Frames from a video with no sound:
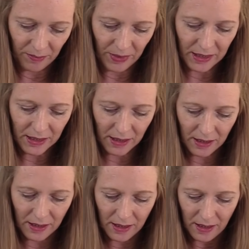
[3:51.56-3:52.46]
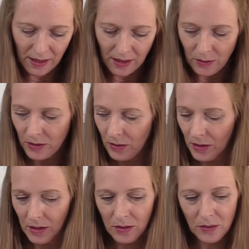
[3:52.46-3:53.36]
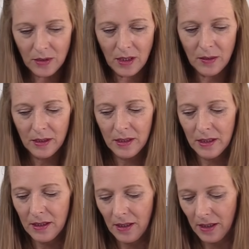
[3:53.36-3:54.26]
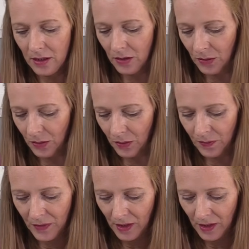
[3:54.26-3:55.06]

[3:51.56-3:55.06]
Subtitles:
basically what you can do now is that you